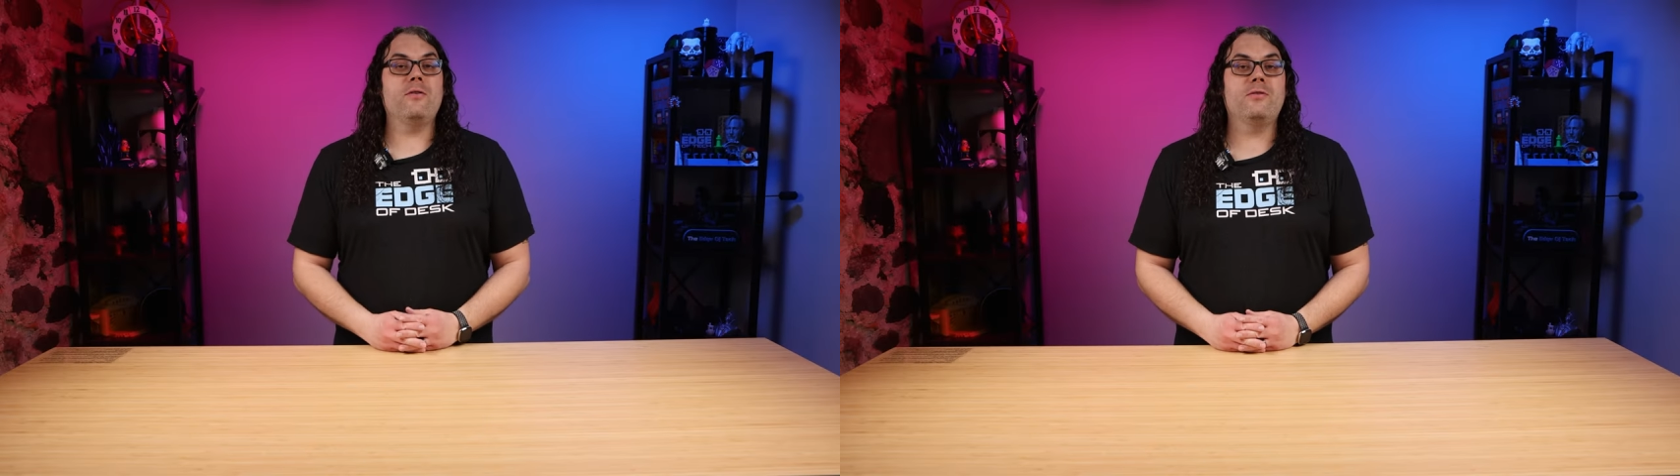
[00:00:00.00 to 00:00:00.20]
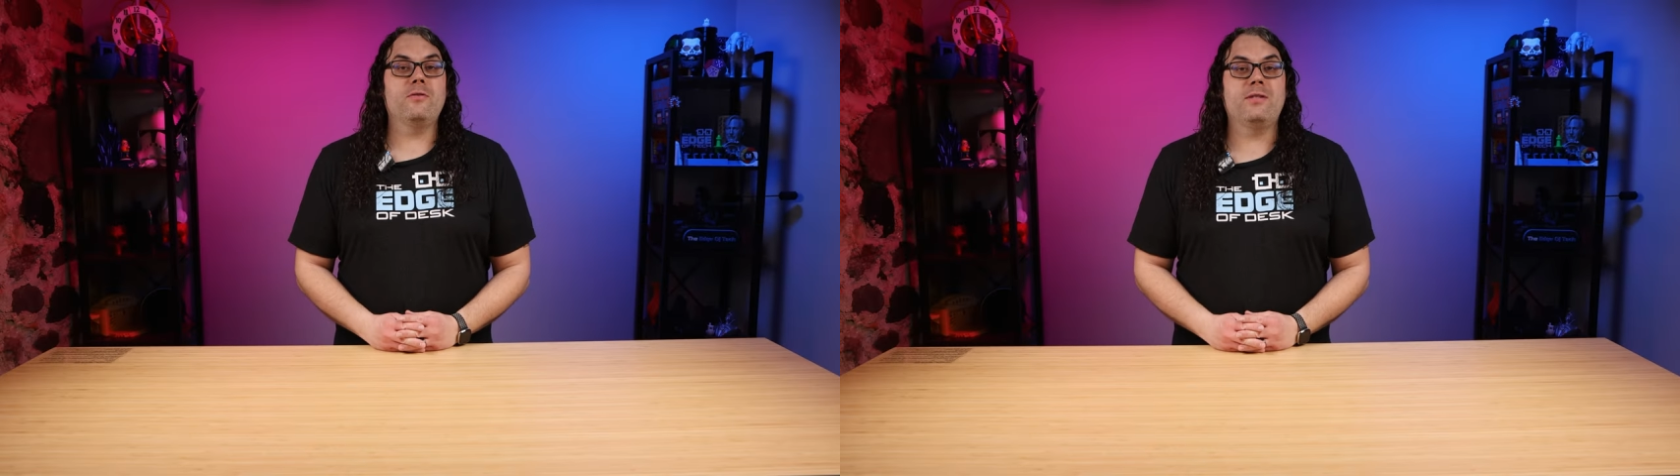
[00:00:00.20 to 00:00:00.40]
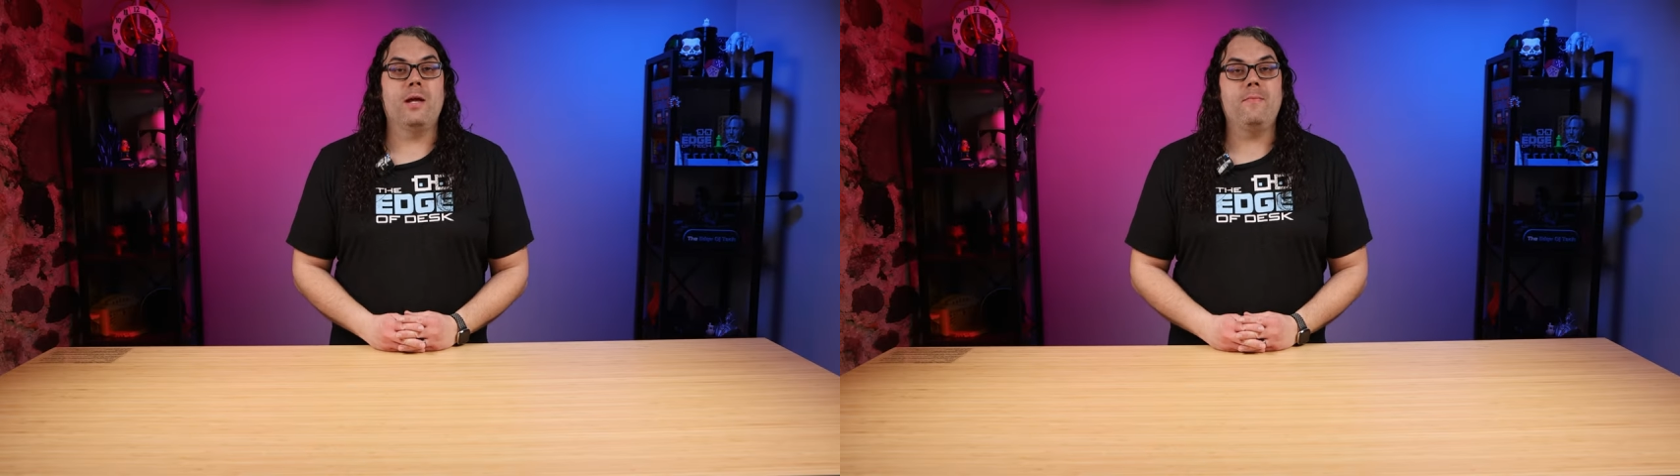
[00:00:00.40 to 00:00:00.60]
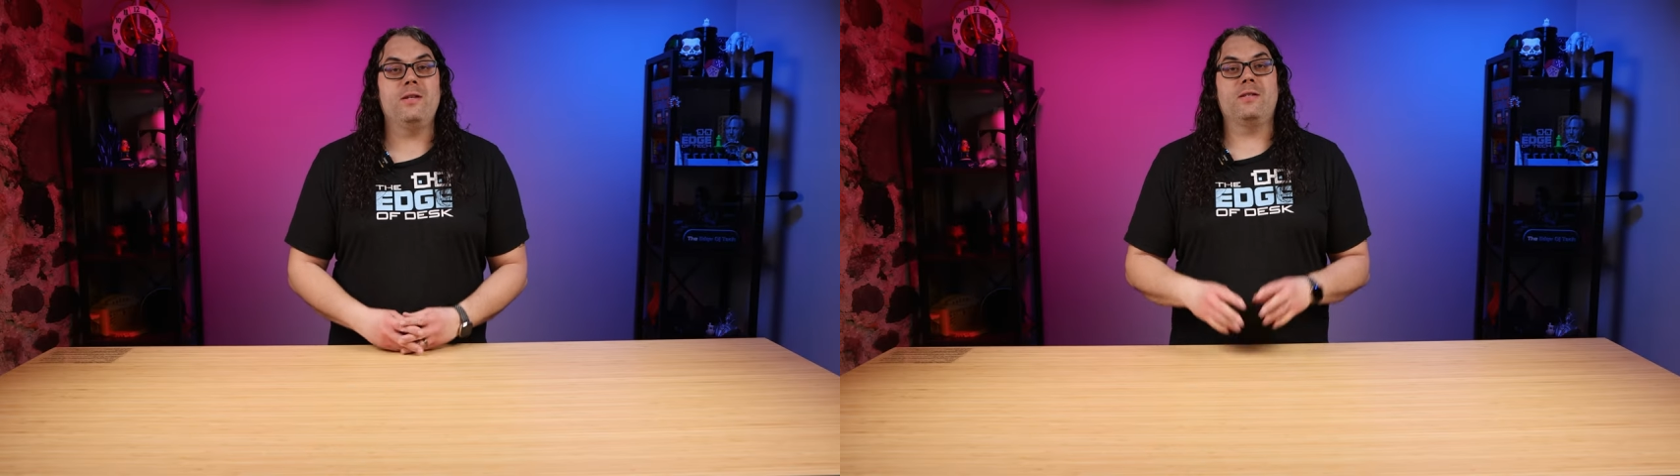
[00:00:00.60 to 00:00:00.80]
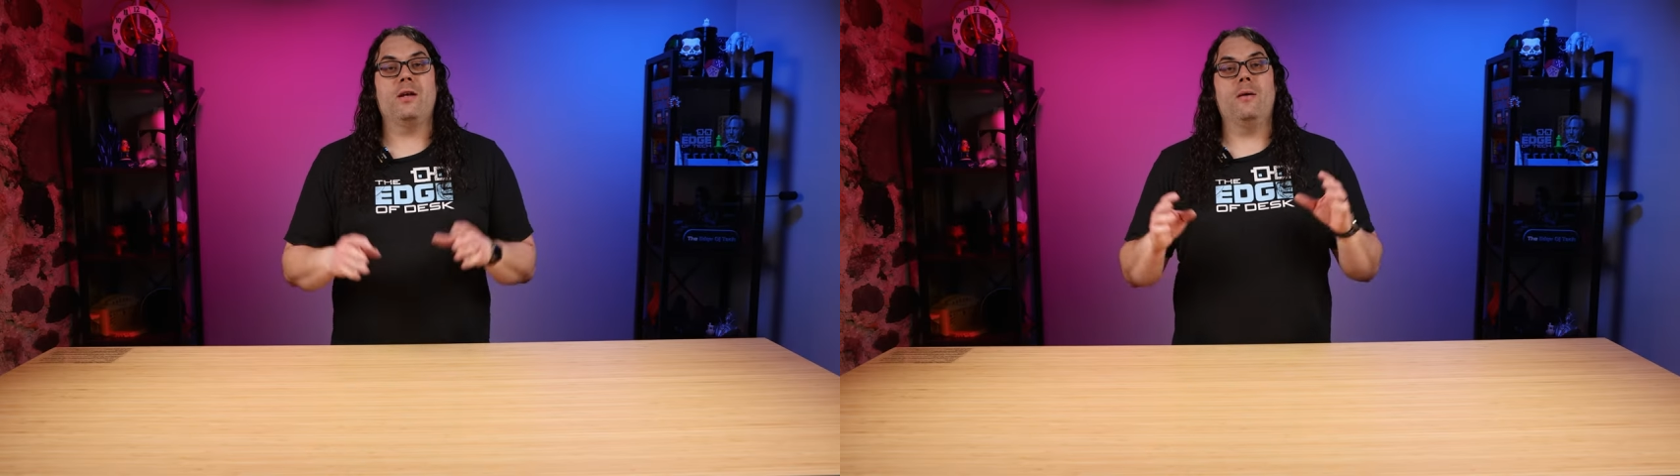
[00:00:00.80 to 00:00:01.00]
also sent
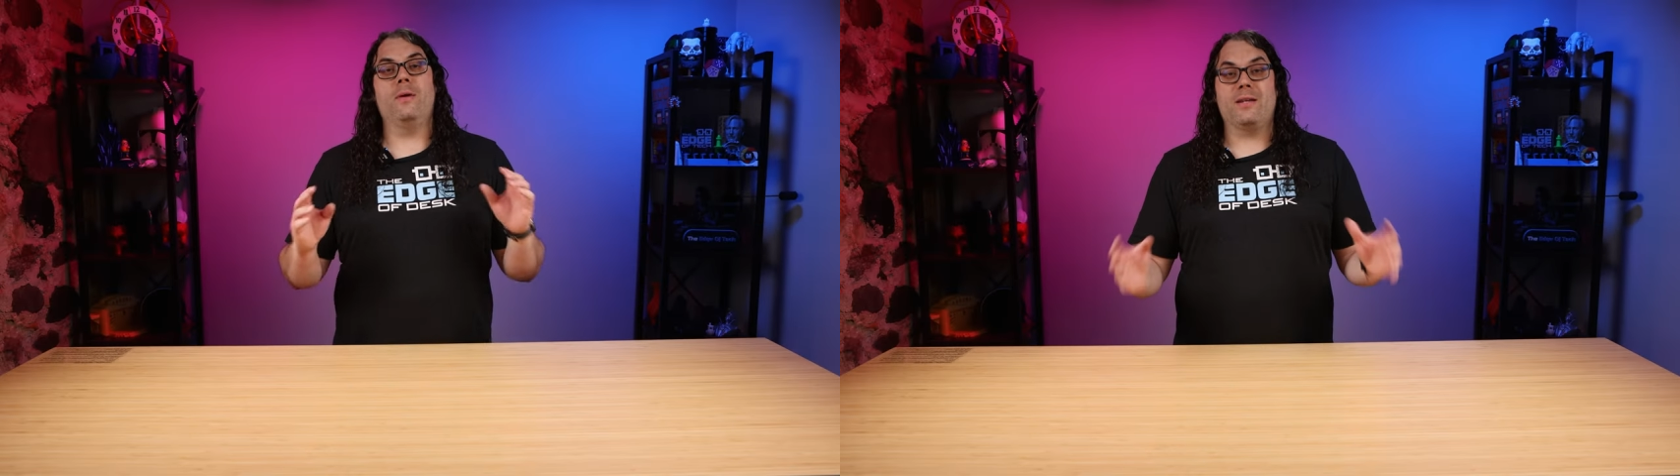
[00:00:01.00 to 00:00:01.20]
me some